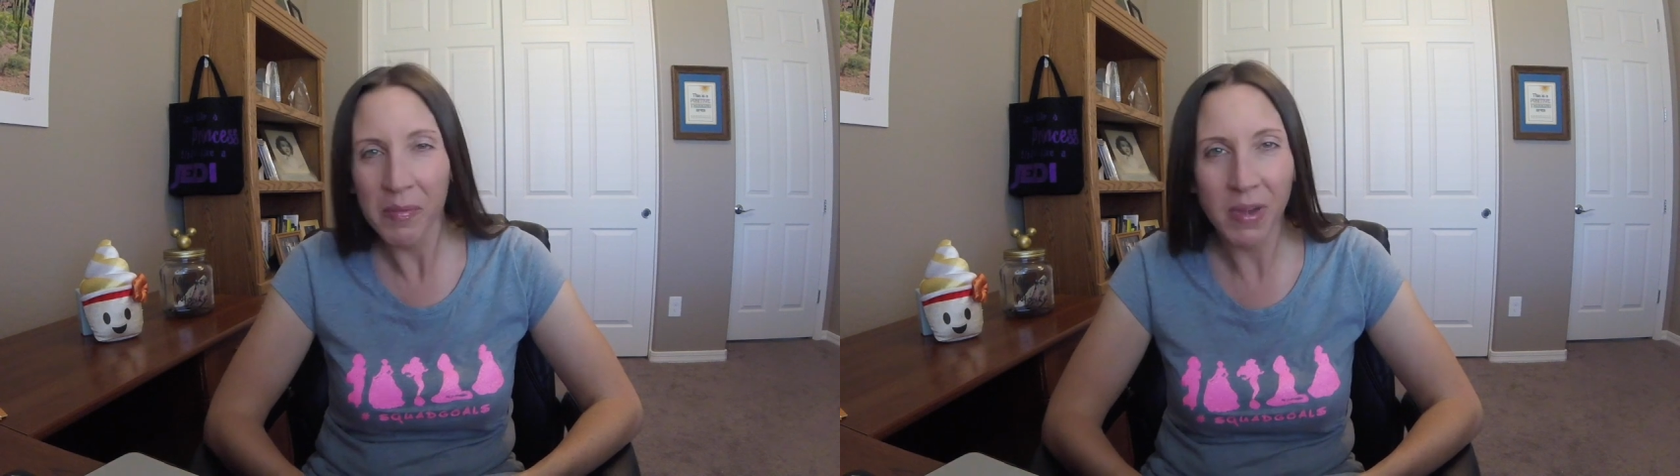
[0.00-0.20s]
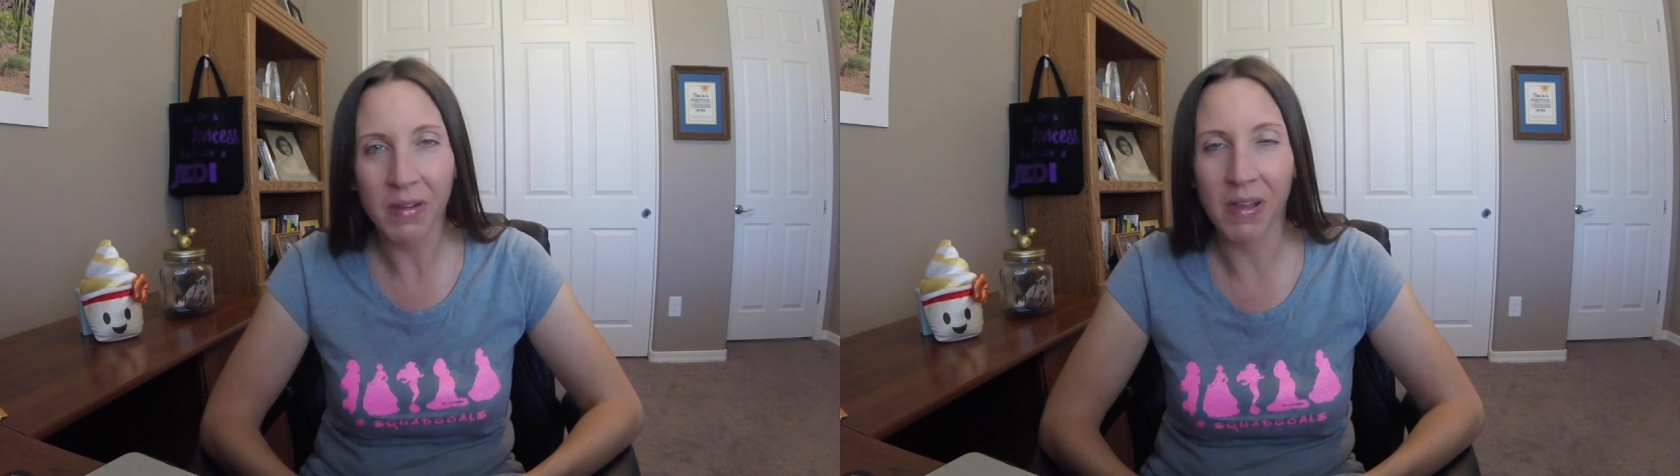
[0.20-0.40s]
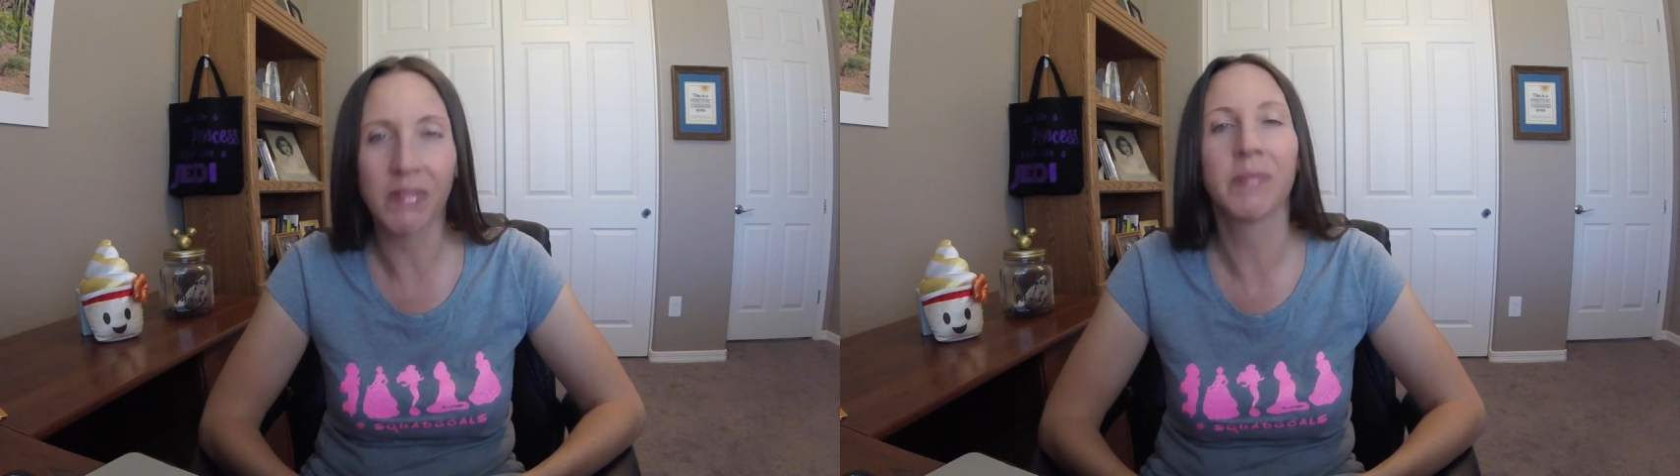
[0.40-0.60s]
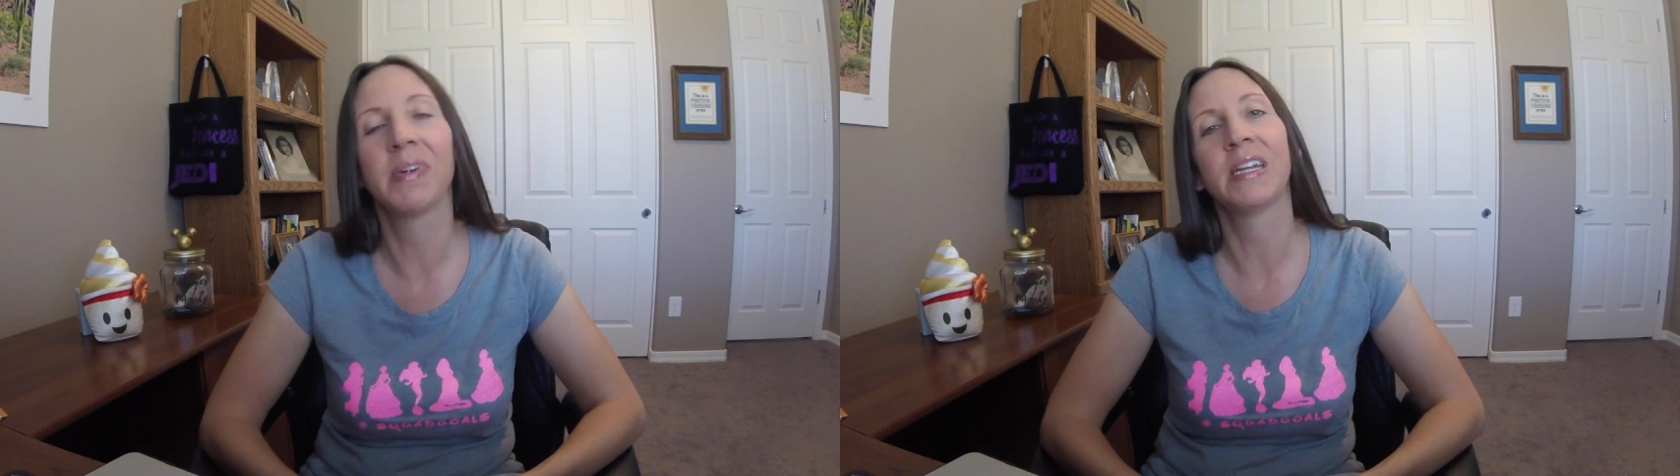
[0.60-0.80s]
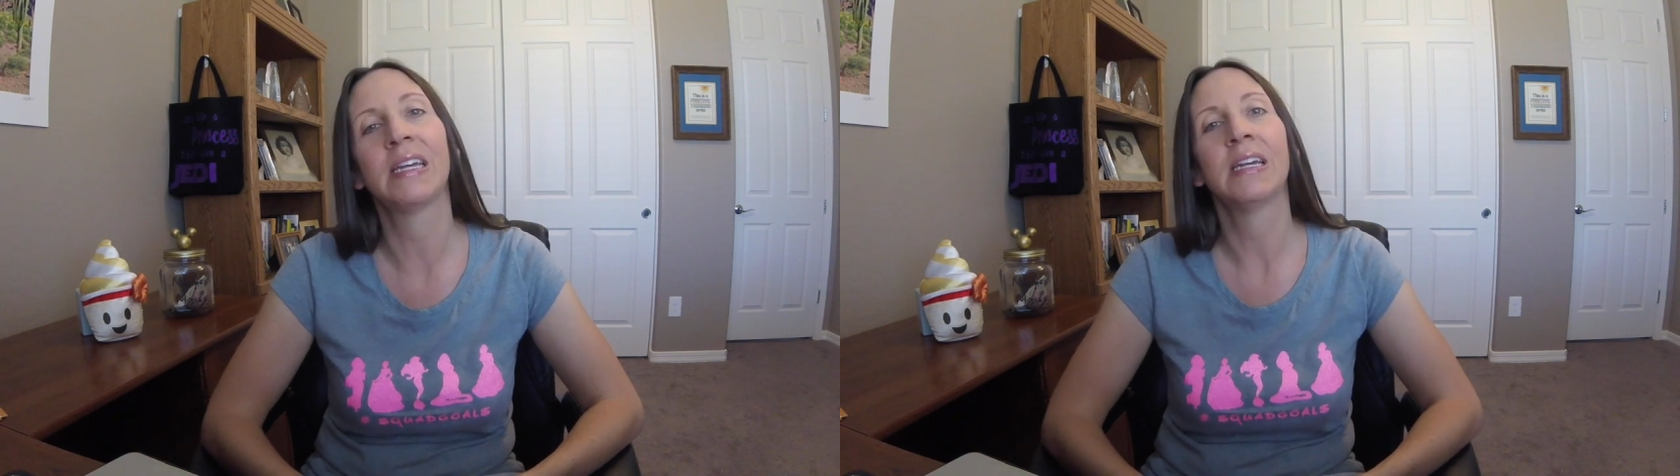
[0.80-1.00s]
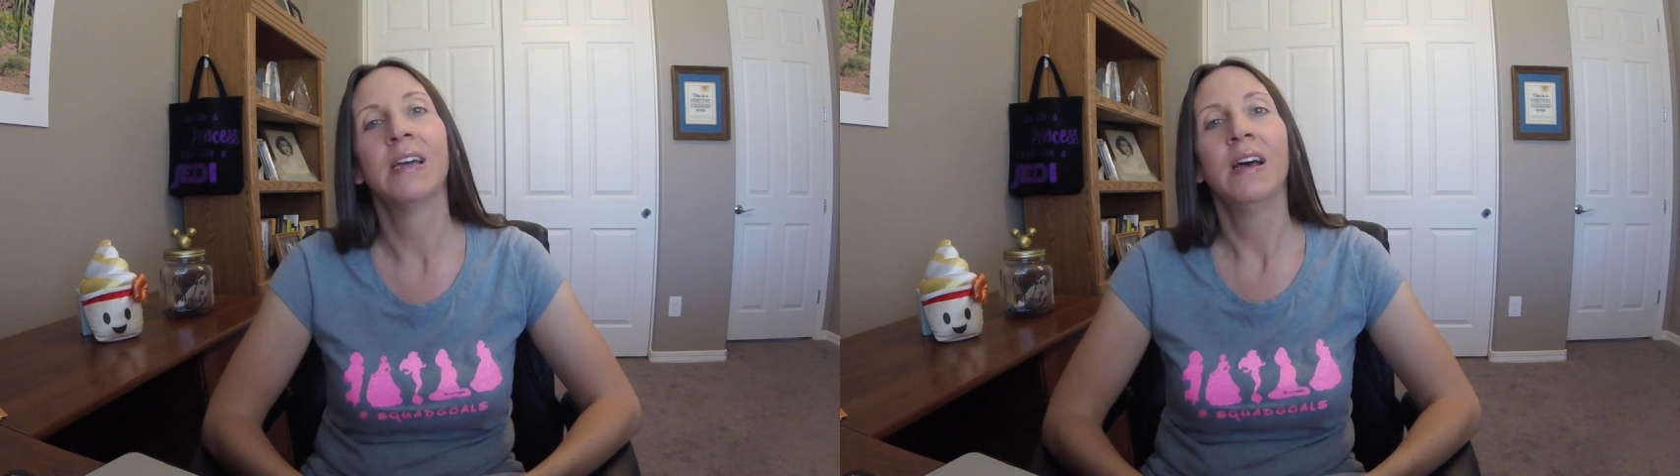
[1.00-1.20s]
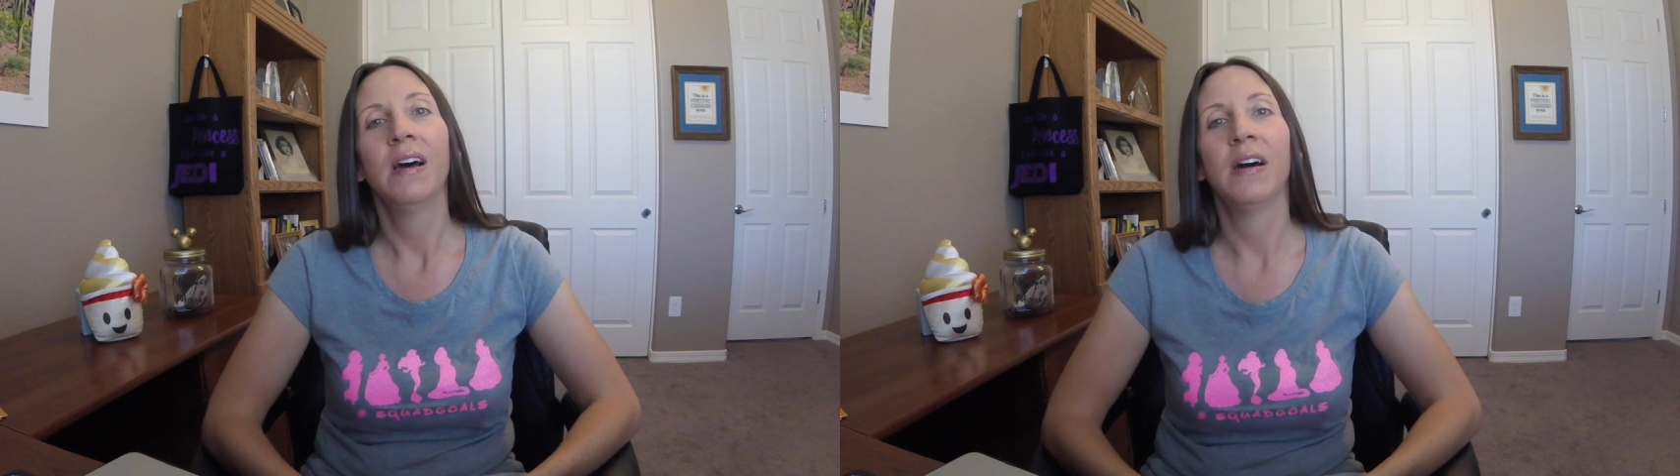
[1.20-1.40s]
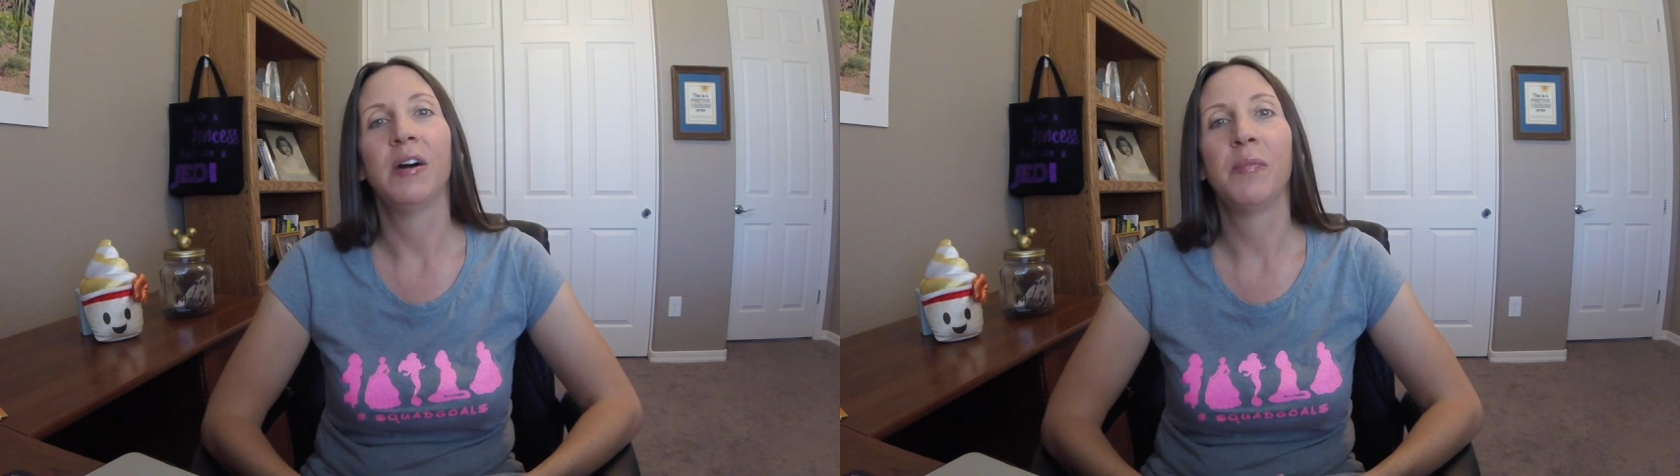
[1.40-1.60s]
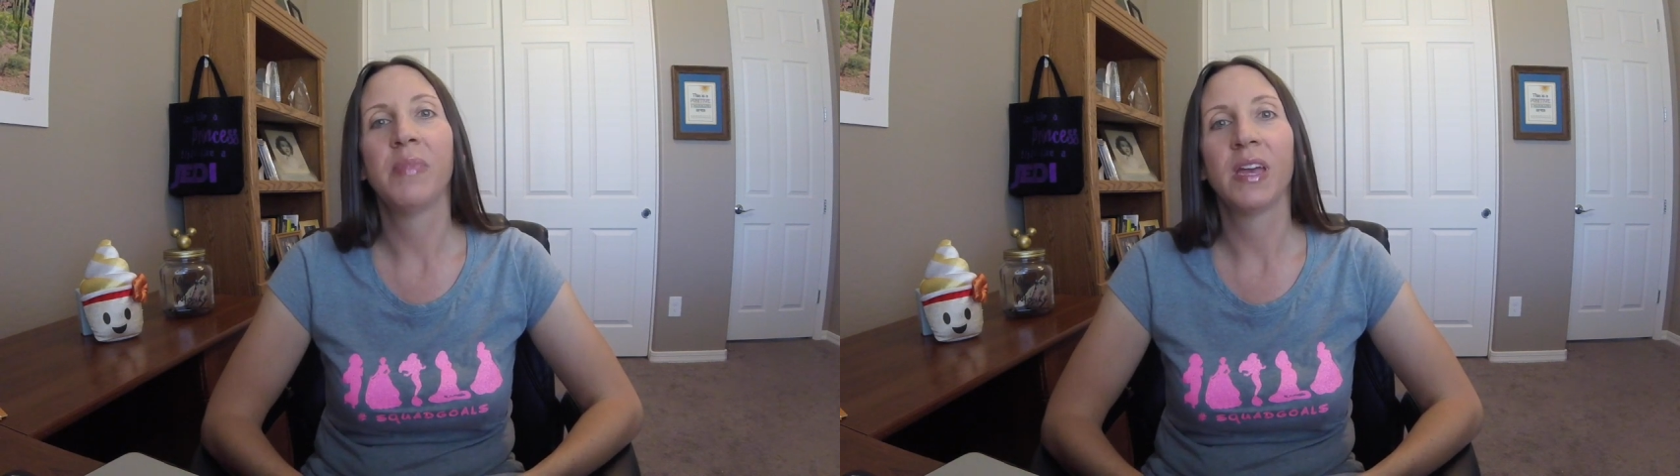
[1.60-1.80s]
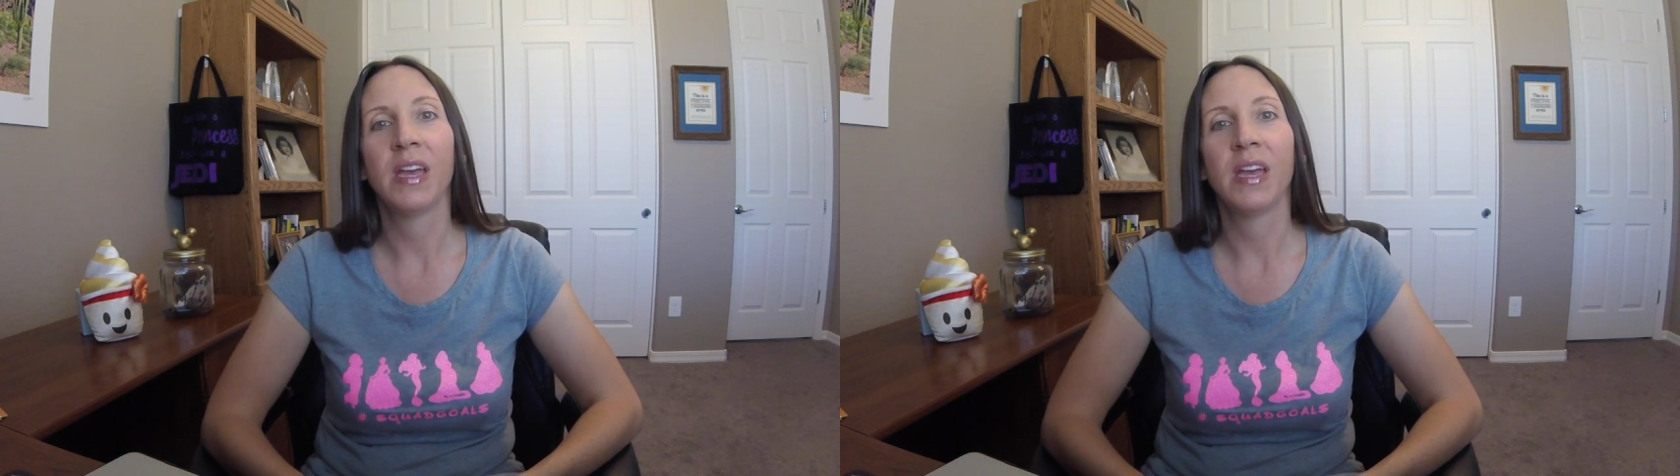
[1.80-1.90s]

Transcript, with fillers: about everybody. Um,